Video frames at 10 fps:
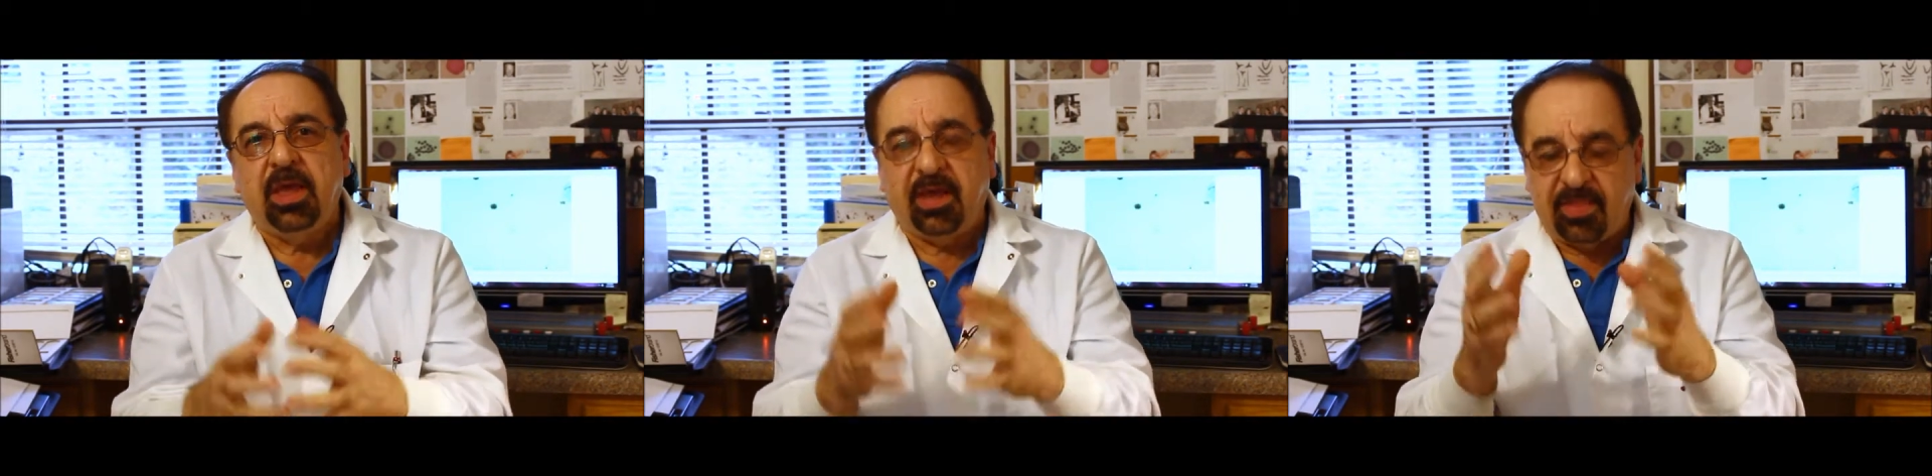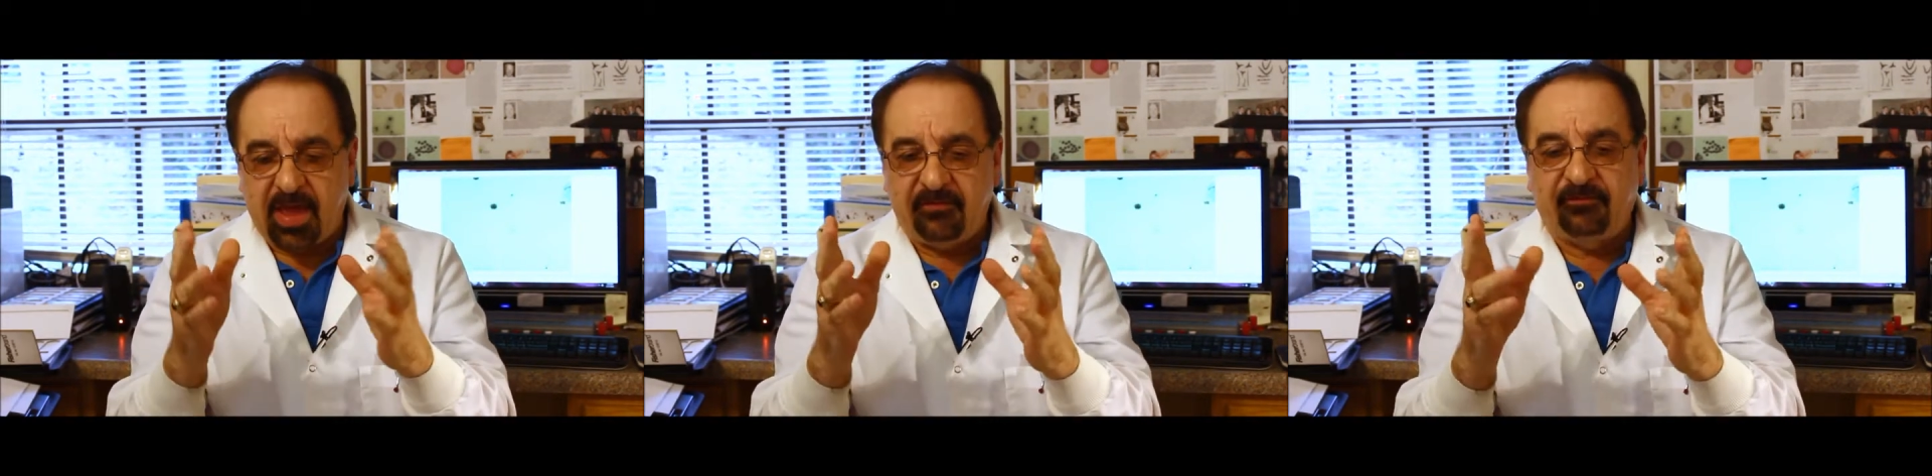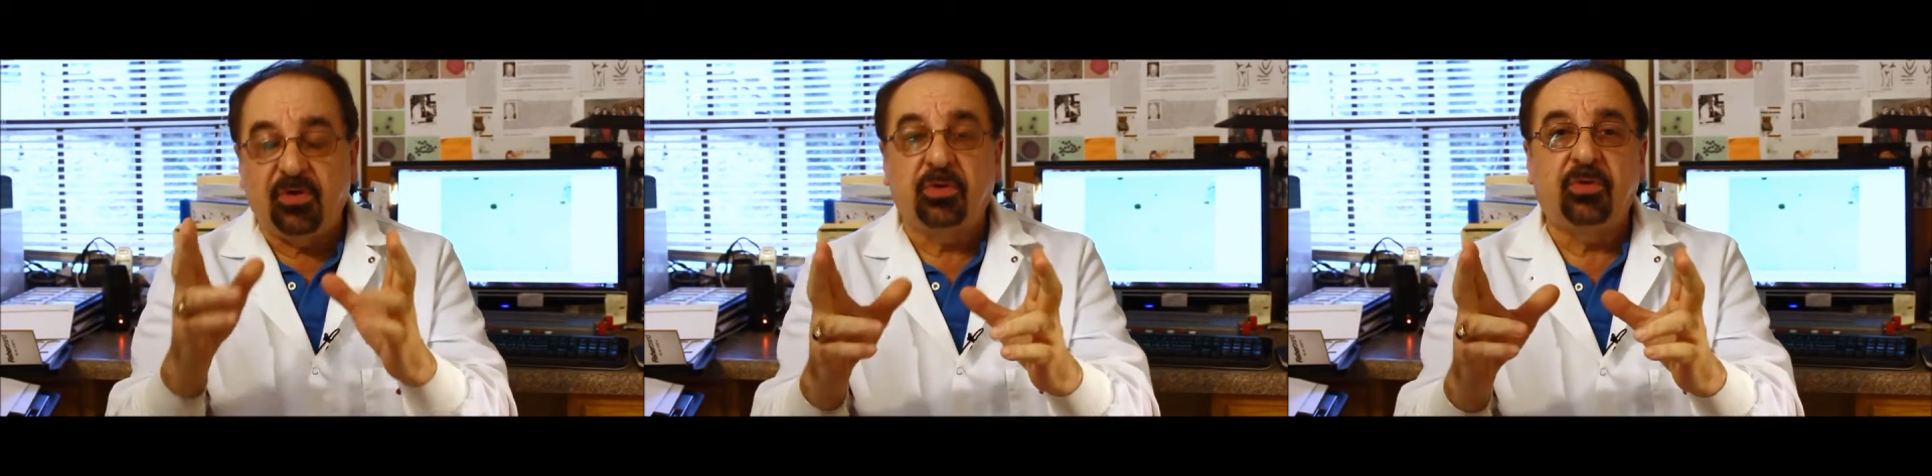And that
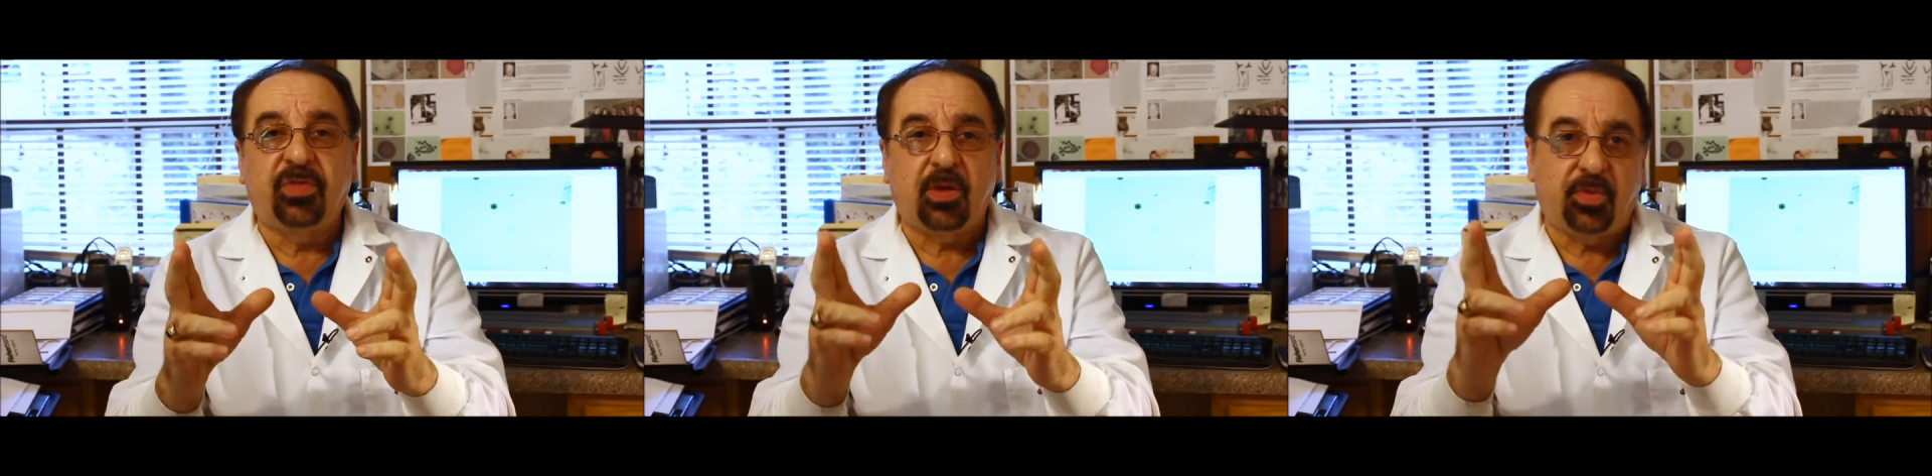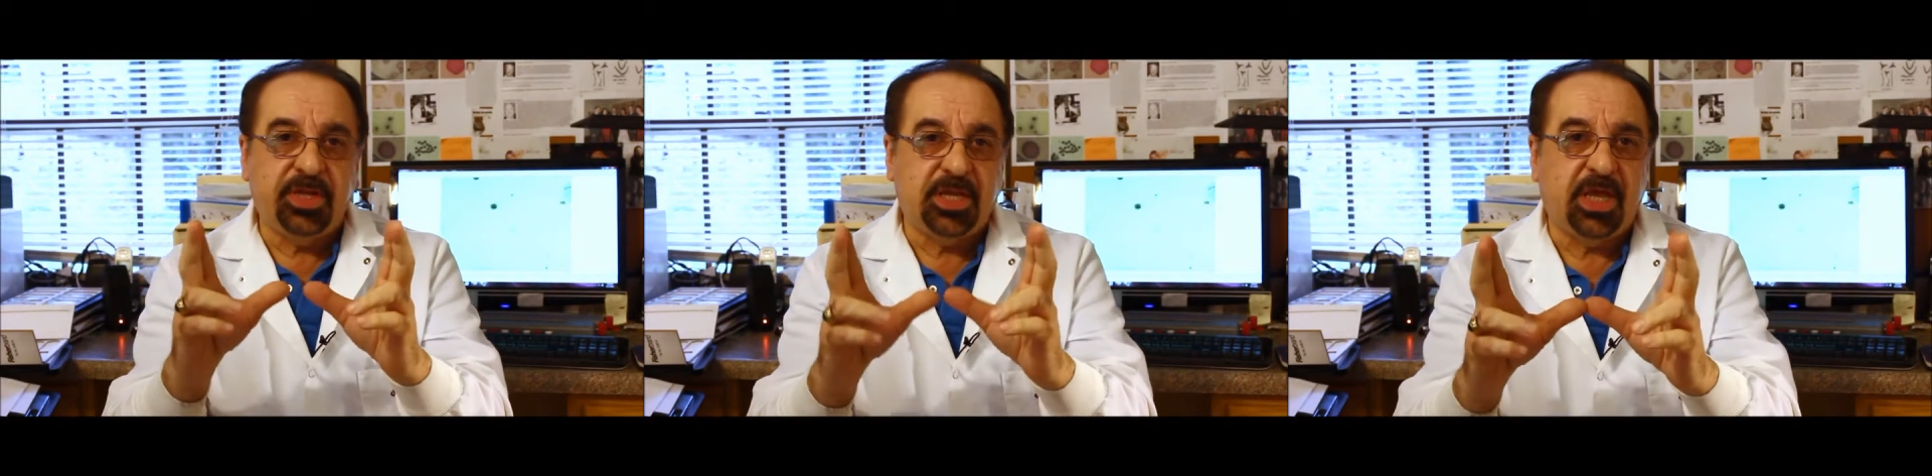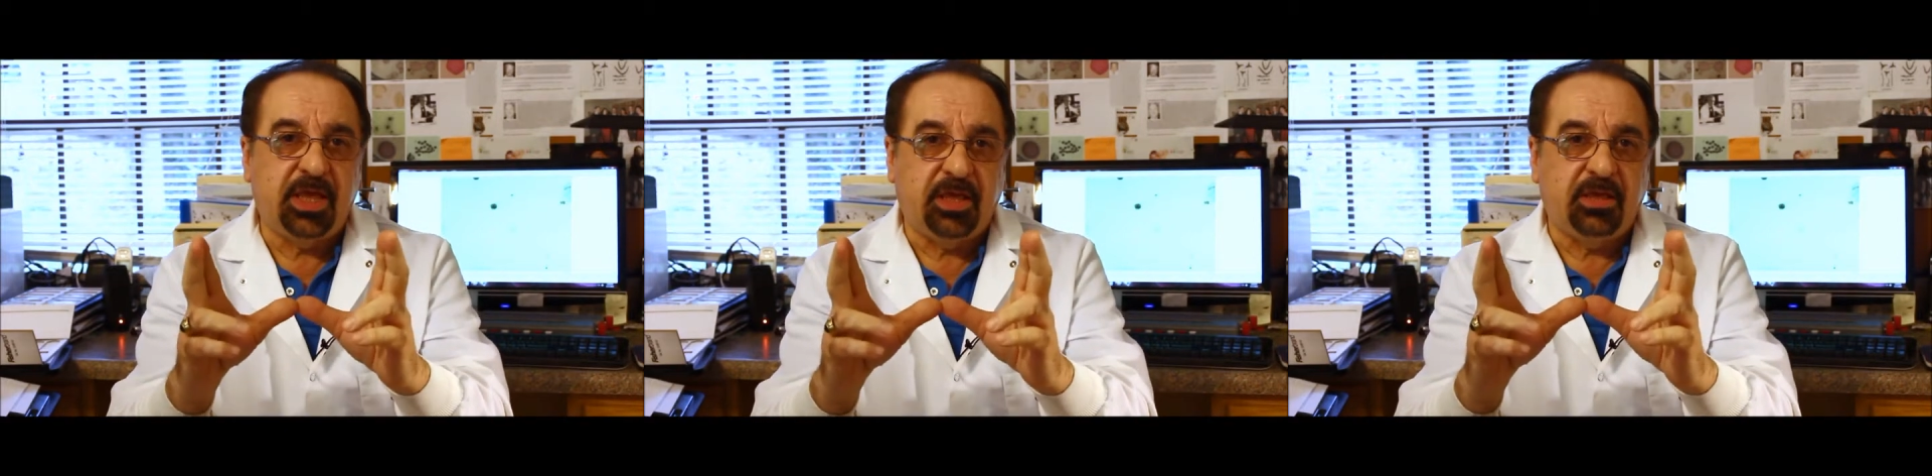photo that we
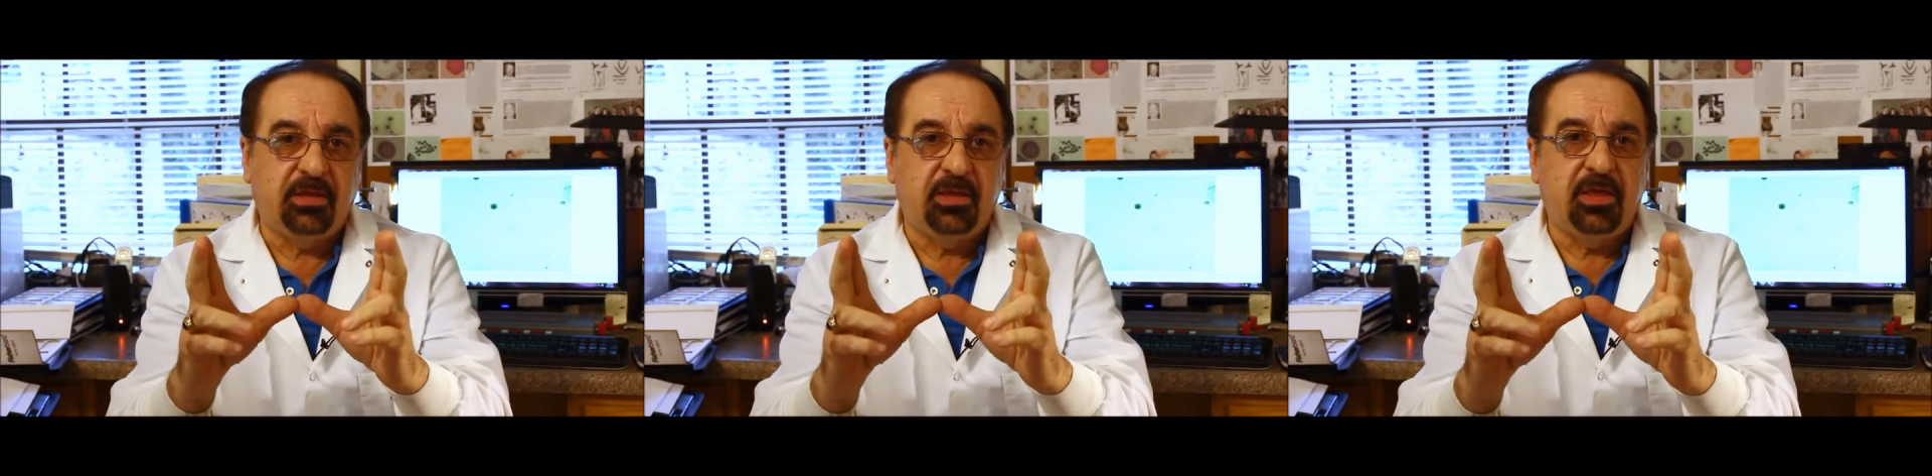take